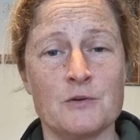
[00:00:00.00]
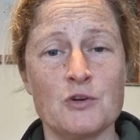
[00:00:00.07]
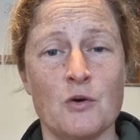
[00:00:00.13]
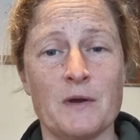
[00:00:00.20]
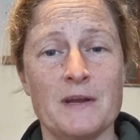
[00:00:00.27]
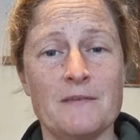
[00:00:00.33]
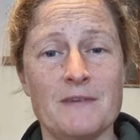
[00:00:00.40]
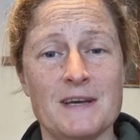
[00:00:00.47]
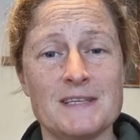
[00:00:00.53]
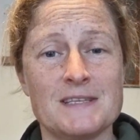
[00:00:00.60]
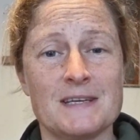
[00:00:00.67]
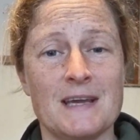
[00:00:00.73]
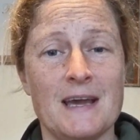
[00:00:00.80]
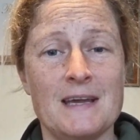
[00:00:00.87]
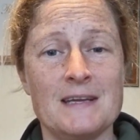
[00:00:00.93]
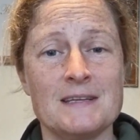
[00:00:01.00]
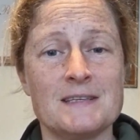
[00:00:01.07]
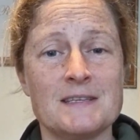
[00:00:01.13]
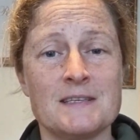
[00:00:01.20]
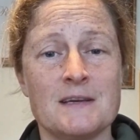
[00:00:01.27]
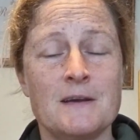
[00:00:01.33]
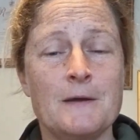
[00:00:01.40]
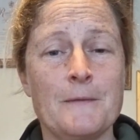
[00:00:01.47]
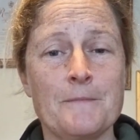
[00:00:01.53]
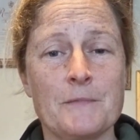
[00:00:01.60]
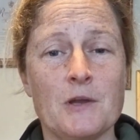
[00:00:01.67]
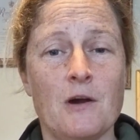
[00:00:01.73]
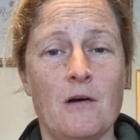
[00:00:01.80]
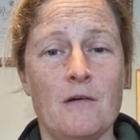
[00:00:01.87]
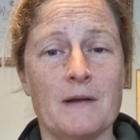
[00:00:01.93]
Dog investigates,
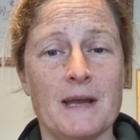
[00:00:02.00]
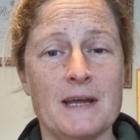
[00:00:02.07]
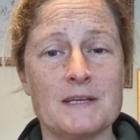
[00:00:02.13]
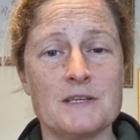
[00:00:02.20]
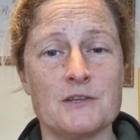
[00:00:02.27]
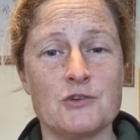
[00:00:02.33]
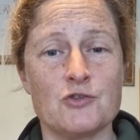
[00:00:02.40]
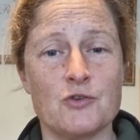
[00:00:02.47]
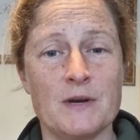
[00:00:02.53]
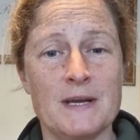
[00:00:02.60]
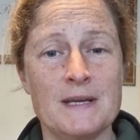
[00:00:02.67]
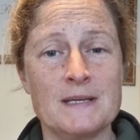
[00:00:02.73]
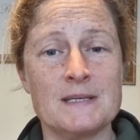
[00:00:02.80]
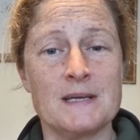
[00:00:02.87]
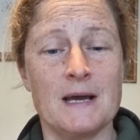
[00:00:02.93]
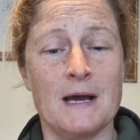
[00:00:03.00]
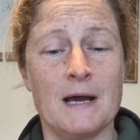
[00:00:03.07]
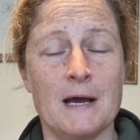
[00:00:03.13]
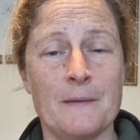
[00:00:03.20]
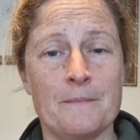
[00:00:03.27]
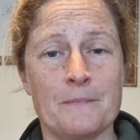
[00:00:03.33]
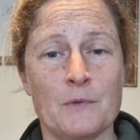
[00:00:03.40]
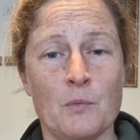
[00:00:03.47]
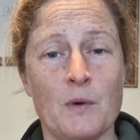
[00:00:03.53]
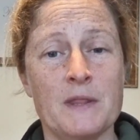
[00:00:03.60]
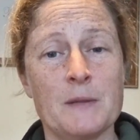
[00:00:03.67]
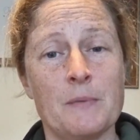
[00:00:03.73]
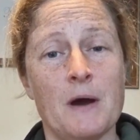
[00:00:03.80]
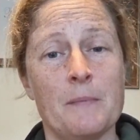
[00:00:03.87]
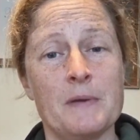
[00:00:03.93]
can't get to the treat. When
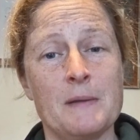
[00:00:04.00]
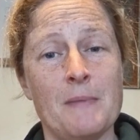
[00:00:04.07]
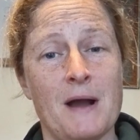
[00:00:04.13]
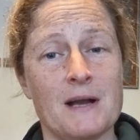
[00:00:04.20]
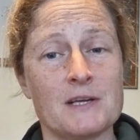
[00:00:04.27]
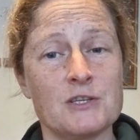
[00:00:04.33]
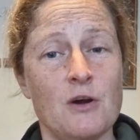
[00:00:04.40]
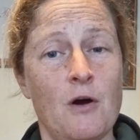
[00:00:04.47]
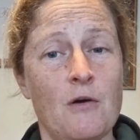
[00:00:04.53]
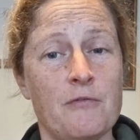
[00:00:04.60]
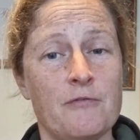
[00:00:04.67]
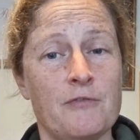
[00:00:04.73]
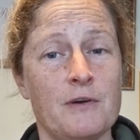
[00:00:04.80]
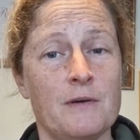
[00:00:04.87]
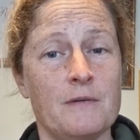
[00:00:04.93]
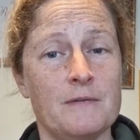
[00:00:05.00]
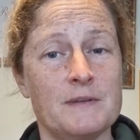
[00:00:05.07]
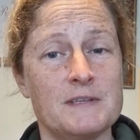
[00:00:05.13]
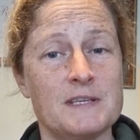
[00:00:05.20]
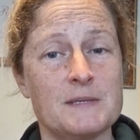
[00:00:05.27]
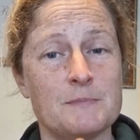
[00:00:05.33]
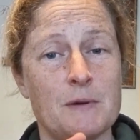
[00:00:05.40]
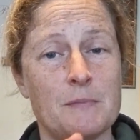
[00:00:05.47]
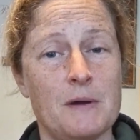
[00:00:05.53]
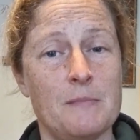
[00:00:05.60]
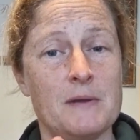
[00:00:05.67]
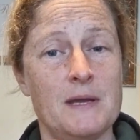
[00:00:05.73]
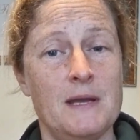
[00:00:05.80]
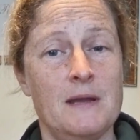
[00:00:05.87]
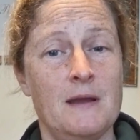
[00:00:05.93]
the puppy backs off, this is my
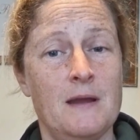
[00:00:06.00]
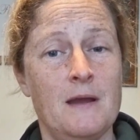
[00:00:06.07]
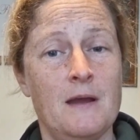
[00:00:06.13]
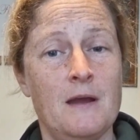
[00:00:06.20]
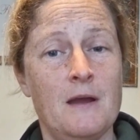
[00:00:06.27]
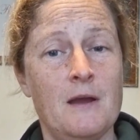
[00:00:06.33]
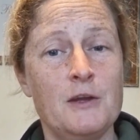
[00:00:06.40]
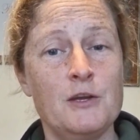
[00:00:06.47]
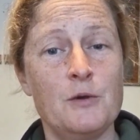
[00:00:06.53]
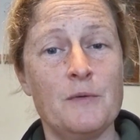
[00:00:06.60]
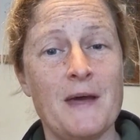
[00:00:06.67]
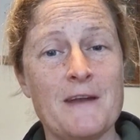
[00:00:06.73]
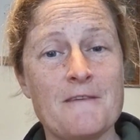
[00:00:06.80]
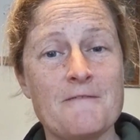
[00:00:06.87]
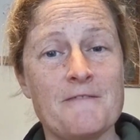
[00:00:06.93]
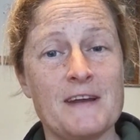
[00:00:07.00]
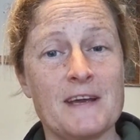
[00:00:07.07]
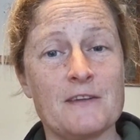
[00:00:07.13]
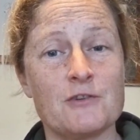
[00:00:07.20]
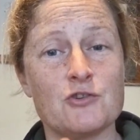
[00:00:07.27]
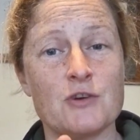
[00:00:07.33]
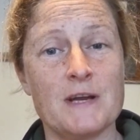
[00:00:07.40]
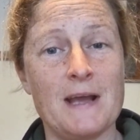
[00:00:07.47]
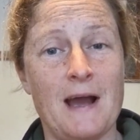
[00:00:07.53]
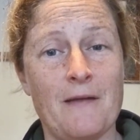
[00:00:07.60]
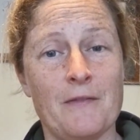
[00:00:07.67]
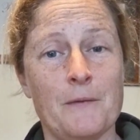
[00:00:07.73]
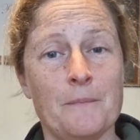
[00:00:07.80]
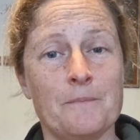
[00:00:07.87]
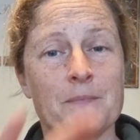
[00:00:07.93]
puppy, you then flick the treat at
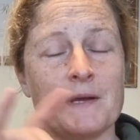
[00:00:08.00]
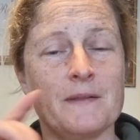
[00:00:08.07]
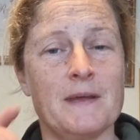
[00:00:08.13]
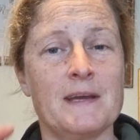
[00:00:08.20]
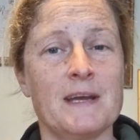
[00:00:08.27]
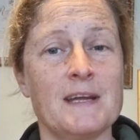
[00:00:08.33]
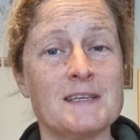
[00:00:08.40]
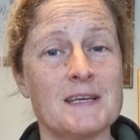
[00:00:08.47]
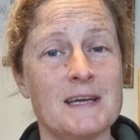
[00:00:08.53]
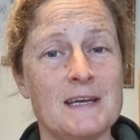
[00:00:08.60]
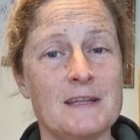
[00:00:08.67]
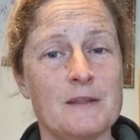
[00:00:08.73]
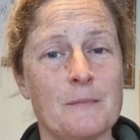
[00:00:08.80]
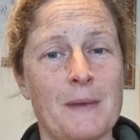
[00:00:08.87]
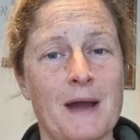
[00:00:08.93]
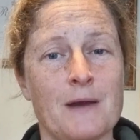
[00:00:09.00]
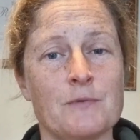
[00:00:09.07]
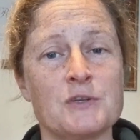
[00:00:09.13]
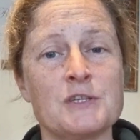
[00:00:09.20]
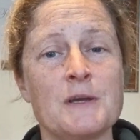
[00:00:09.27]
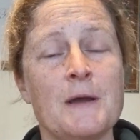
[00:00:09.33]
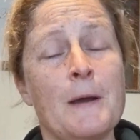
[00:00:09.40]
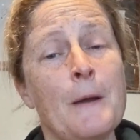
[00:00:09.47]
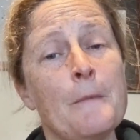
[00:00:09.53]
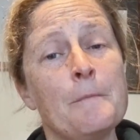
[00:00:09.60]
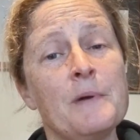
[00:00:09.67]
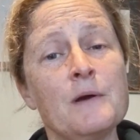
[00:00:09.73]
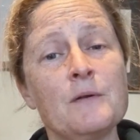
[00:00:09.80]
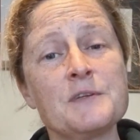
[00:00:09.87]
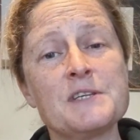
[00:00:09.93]
them and they get to eat the mouse.
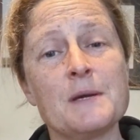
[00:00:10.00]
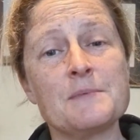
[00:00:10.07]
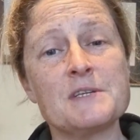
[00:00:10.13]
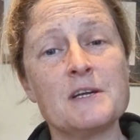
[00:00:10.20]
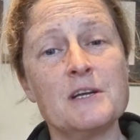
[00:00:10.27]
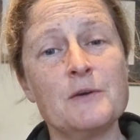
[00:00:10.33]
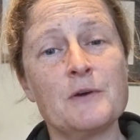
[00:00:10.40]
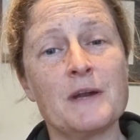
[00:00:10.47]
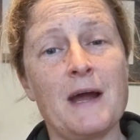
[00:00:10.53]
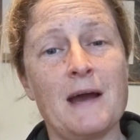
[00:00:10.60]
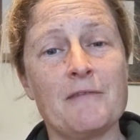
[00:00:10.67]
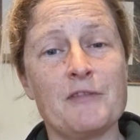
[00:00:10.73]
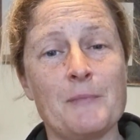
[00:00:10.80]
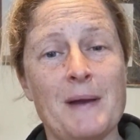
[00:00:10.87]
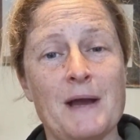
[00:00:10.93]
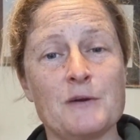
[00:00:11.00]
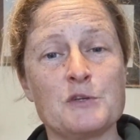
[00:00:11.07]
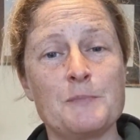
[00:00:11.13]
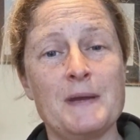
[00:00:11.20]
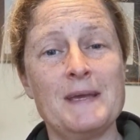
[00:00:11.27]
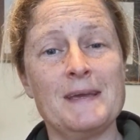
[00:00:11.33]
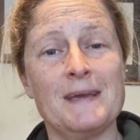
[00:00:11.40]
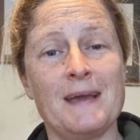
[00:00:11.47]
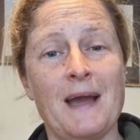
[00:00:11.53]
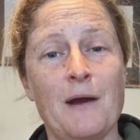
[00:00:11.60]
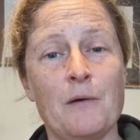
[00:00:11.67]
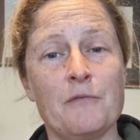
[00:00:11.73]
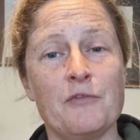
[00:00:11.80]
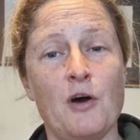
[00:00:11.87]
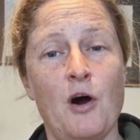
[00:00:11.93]
Builds up till you can have the mouse peeking
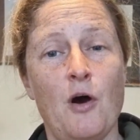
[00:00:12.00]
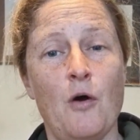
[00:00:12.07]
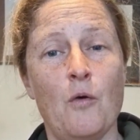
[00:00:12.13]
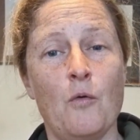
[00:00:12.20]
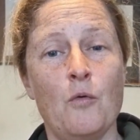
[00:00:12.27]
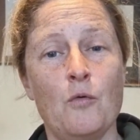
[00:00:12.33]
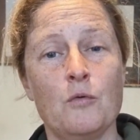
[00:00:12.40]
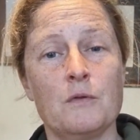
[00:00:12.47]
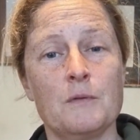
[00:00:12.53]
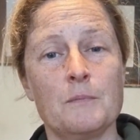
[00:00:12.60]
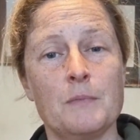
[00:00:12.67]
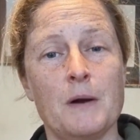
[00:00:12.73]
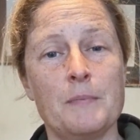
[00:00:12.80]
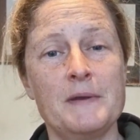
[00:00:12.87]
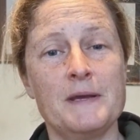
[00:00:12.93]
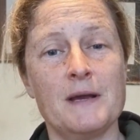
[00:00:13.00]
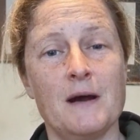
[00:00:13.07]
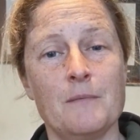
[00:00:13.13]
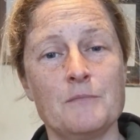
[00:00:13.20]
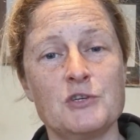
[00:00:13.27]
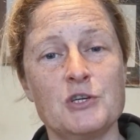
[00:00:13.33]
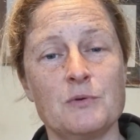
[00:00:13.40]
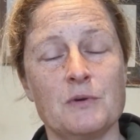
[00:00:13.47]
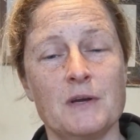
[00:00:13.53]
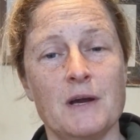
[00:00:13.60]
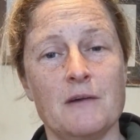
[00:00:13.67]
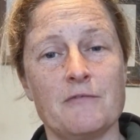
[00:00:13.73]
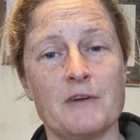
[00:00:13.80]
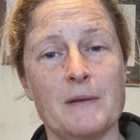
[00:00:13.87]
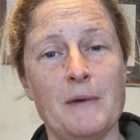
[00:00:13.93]
out of the hole. Puppy comes, you can
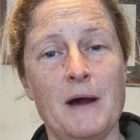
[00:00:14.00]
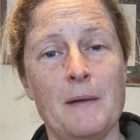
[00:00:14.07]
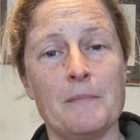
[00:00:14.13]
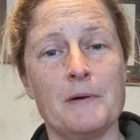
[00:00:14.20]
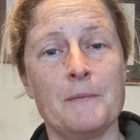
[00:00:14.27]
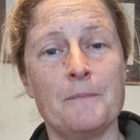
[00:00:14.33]
cover him up.